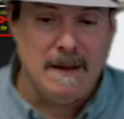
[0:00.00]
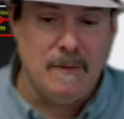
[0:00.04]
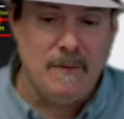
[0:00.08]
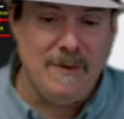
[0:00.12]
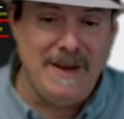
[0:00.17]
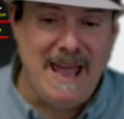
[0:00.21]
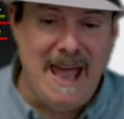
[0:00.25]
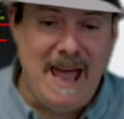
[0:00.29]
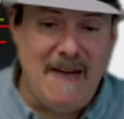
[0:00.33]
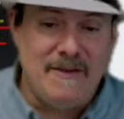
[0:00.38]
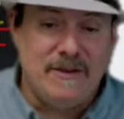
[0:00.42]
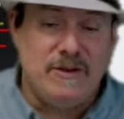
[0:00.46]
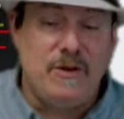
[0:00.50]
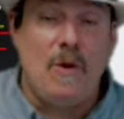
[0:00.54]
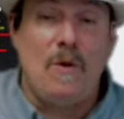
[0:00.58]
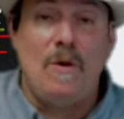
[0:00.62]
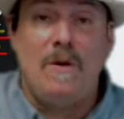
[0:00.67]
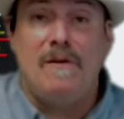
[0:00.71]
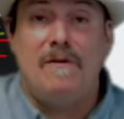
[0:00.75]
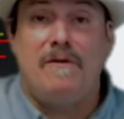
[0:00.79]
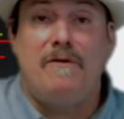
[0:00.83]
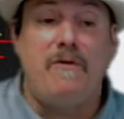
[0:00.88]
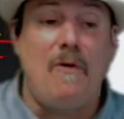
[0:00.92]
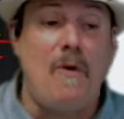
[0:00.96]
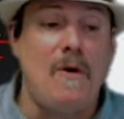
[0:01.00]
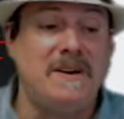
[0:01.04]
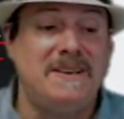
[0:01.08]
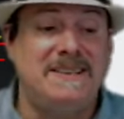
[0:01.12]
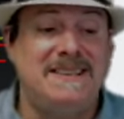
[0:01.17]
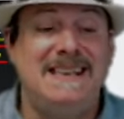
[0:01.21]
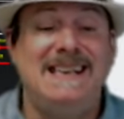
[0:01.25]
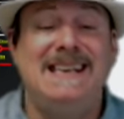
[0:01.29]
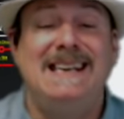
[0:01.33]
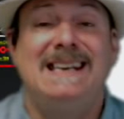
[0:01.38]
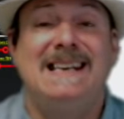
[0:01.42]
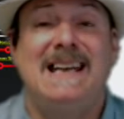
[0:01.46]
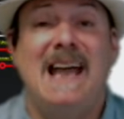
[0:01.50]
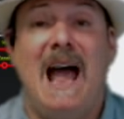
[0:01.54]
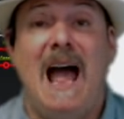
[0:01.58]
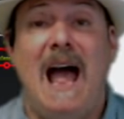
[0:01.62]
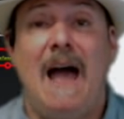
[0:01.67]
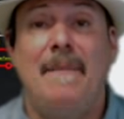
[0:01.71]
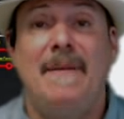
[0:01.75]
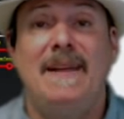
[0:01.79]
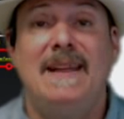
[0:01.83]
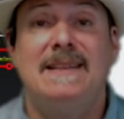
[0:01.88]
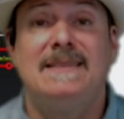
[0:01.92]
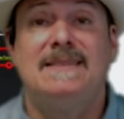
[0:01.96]
We have a total of 14
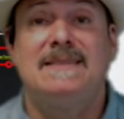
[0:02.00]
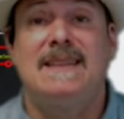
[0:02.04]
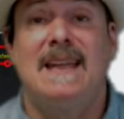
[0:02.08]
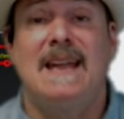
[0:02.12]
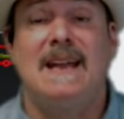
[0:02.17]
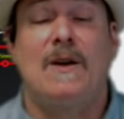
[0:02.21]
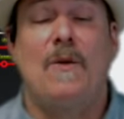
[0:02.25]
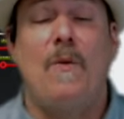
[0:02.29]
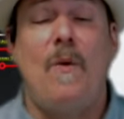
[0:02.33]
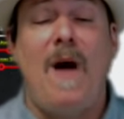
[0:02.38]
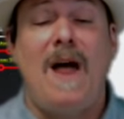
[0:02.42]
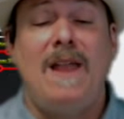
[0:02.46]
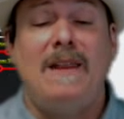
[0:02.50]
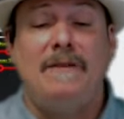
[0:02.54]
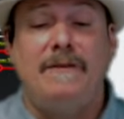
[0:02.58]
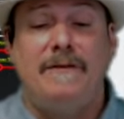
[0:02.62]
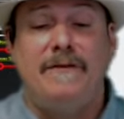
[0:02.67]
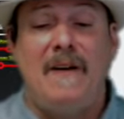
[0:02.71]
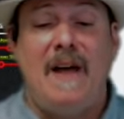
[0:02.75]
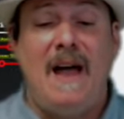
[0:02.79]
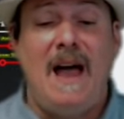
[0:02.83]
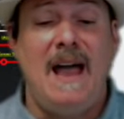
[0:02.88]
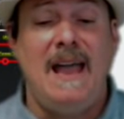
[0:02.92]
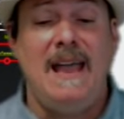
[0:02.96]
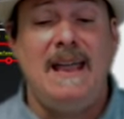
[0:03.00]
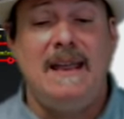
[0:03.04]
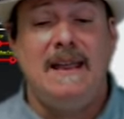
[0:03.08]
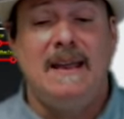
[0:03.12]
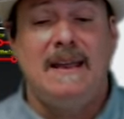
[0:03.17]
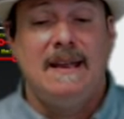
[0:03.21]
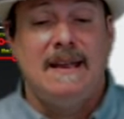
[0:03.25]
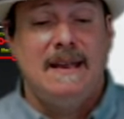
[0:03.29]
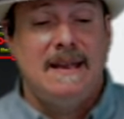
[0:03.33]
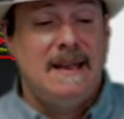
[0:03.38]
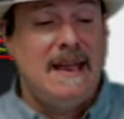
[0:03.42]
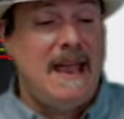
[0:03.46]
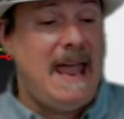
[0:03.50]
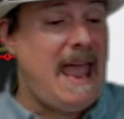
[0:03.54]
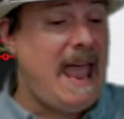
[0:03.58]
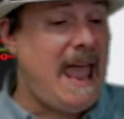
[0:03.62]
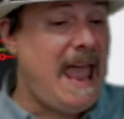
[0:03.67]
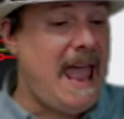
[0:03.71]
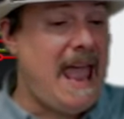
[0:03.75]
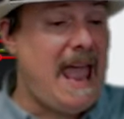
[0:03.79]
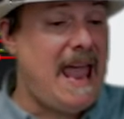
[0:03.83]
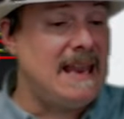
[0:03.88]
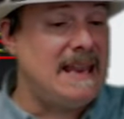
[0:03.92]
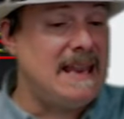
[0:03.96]
comments that qualify.
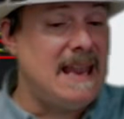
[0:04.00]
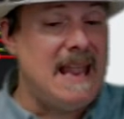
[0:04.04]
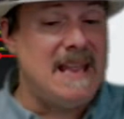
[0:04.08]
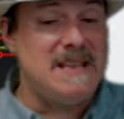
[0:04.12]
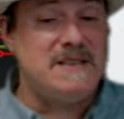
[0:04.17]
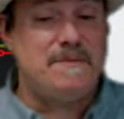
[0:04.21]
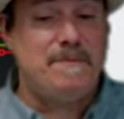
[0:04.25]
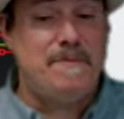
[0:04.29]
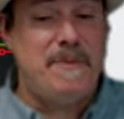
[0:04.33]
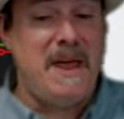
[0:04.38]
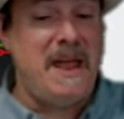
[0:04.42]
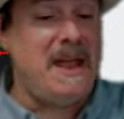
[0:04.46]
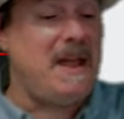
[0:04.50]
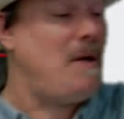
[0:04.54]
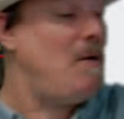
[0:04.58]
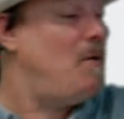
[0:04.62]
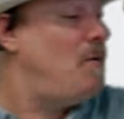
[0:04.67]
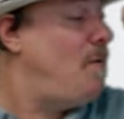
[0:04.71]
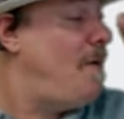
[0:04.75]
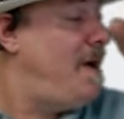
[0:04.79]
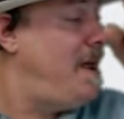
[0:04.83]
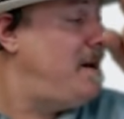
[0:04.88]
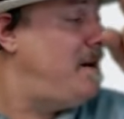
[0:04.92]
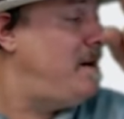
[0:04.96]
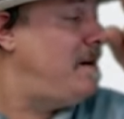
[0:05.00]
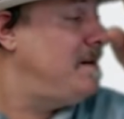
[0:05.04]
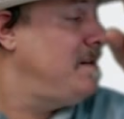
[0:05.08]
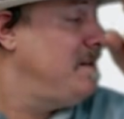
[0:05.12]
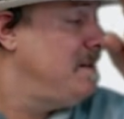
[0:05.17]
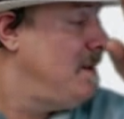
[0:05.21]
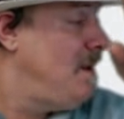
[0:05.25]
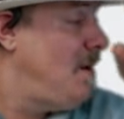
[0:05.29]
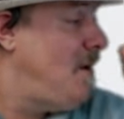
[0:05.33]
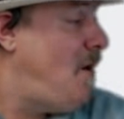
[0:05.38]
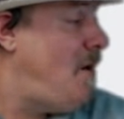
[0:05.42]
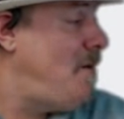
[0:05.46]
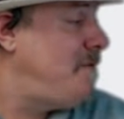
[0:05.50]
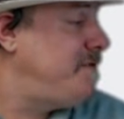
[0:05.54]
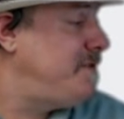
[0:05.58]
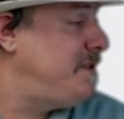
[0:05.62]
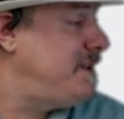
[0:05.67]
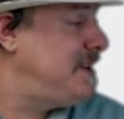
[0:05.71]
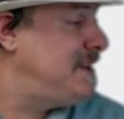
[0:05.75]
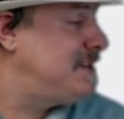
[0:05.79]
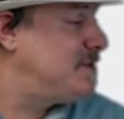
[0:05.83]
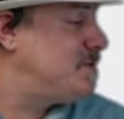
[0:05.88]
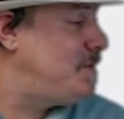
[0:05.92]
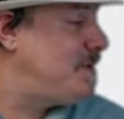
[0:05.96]
And let's pick a winner.
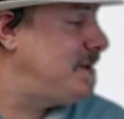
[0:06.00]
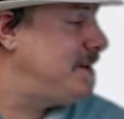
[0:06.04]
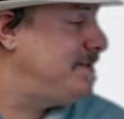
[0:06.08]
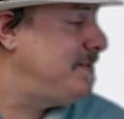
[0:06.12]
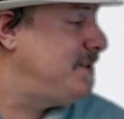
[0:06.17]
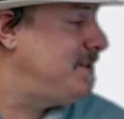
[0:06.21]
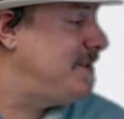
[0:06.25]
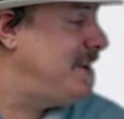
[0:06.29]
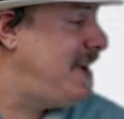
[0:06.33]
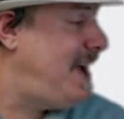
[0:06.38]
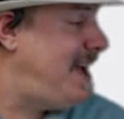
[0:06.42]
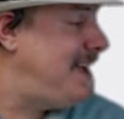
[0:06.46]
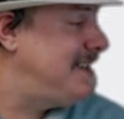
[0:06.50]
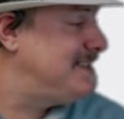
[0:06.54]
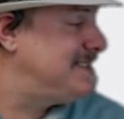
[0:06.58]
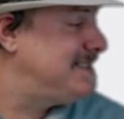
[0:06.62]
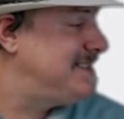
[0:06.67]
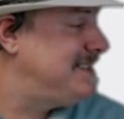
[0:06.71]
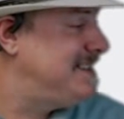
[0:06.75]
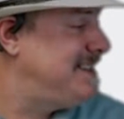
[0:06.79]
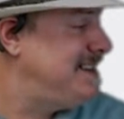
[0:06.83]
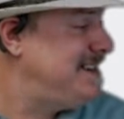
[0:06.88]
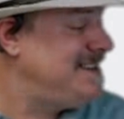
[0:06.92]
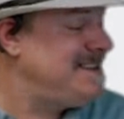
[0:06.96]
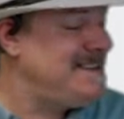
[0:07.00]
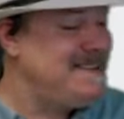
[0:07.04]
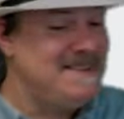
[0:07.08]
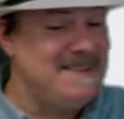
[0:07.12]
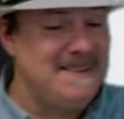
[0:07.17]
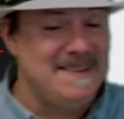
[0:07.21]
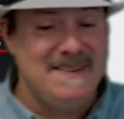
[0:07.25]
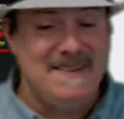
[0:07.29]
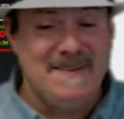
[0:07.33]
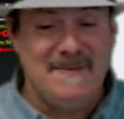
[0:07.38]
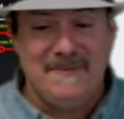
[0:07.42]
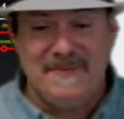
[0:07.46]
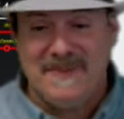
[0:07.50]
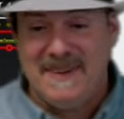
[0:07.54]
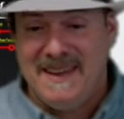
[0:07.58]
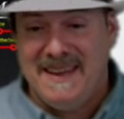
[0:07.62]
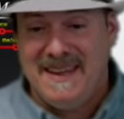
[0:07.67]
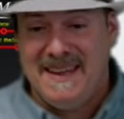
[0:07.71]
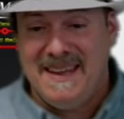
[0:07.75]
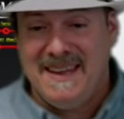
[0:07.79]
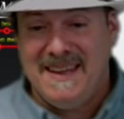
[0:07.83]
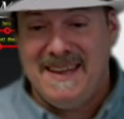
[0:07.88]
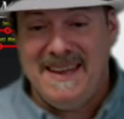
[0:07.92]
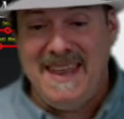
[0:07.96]
Hopefully it's one of you guys are here.
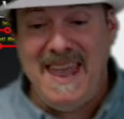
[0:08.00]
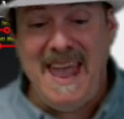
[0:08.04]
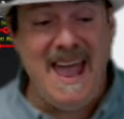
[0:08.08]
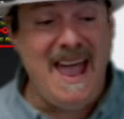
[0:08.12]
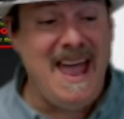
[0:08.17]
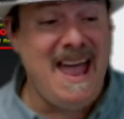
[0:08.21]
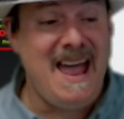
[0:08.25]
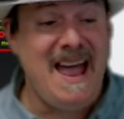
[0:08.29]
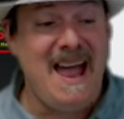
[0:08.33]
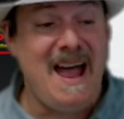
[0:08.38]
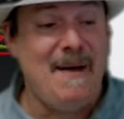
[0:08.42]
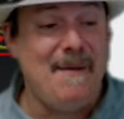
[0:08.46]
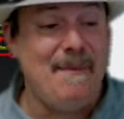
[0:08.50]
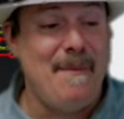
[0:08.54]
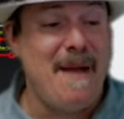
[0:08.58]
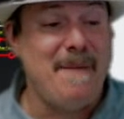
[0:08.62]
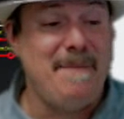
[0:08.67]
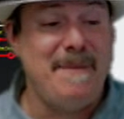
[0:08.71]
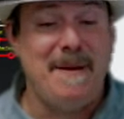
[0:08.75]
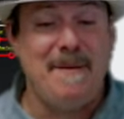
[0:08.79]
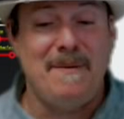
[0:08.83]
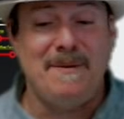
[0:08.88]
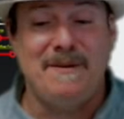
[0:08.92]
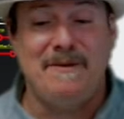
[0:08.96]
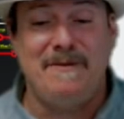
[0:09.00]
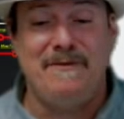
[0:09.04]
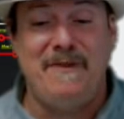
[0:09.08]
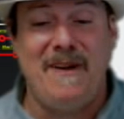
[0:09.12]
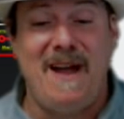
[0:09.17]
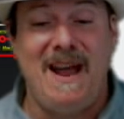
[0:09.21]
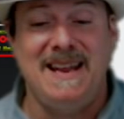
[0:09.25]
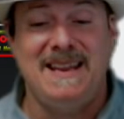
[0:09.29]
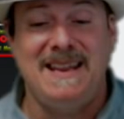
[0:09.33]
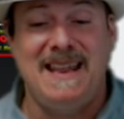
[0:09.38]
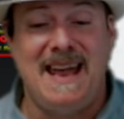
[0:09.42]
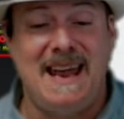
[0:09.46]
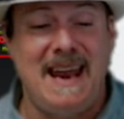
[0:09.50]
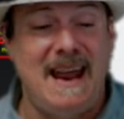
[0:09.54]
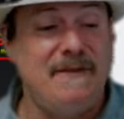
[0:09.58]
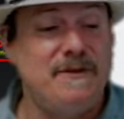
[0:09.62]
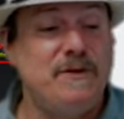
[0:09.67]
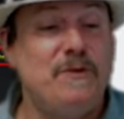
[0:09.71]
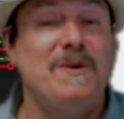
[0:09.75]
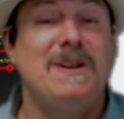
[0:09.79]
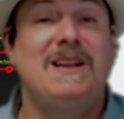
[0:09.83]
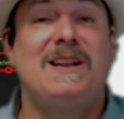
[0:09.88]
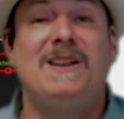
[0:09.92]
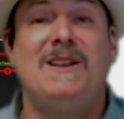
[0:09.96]
Yeah, I might be able to find that.
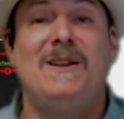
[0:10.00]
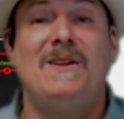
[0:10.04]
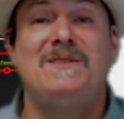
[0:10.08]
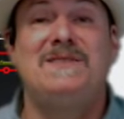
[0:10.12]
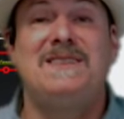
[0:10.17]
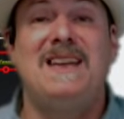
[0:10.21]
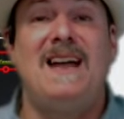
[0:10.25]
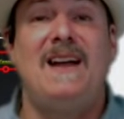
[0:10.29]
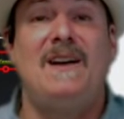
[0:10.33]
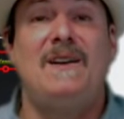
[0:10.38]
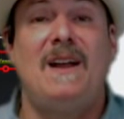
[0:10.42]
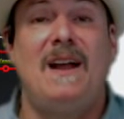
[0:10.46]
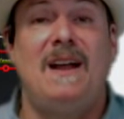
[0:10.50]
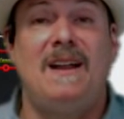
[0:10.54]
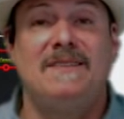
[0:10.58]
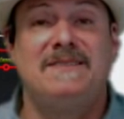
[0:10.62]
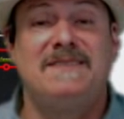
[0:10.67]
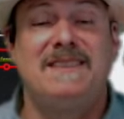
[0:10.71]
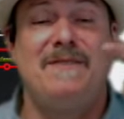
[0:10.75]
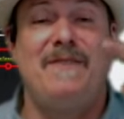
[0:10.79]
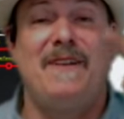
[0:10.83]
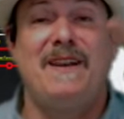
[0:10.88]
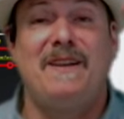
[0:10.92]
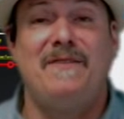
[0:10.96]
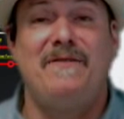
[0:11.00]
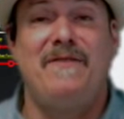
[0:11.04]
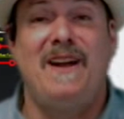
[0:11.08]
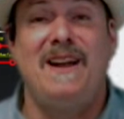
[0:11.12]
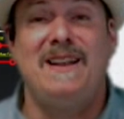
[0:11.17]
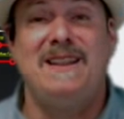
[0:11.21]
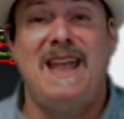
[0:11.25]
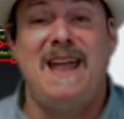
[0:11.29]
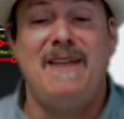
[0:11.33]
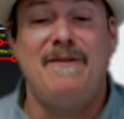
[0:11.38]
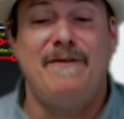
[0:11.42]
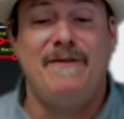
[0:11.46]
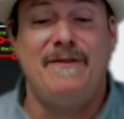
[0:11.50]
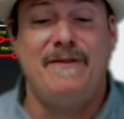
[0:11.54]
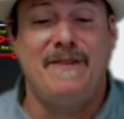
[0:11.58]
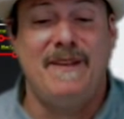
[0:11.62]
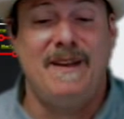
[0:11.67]
After we close out, I'll see if I can find that.